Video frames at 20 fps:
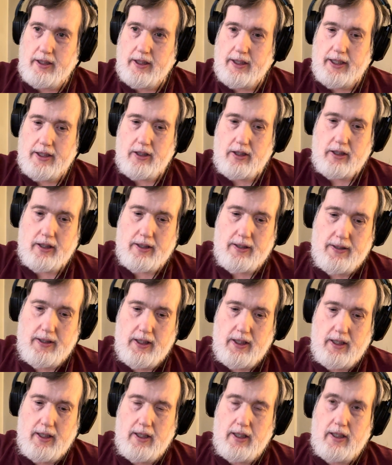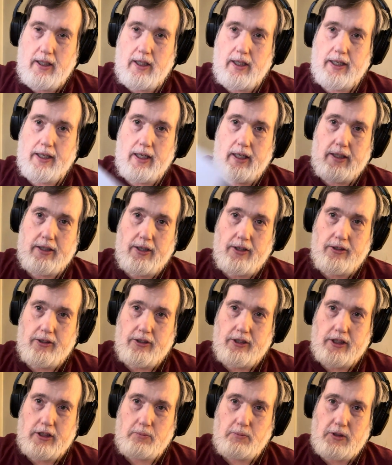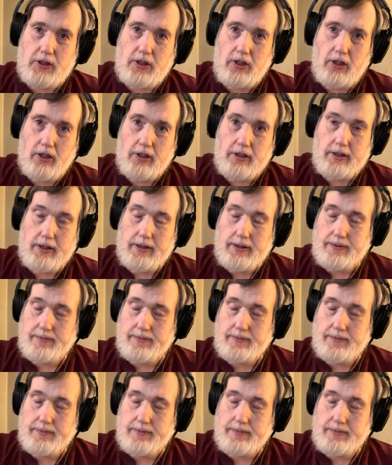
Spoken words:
hey, look, I got another Christmas card.